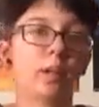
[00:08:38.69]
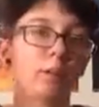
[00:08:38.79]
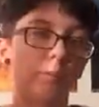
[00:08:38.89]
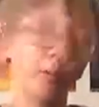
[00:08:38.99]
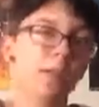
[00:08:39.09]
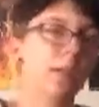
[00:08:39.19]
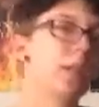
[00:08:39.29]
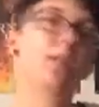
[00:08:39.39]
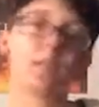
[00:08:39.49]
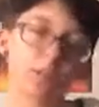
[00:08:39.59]
and I will put
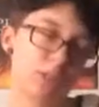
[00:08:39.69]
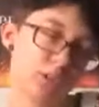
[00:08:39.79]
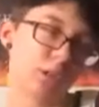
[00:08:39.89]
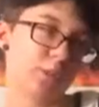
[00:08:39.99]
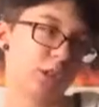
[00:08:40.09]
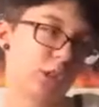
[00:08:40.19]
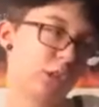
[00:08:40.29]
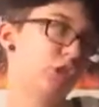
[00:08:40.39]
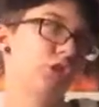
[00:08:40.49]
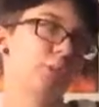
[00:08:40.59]
that in the description too,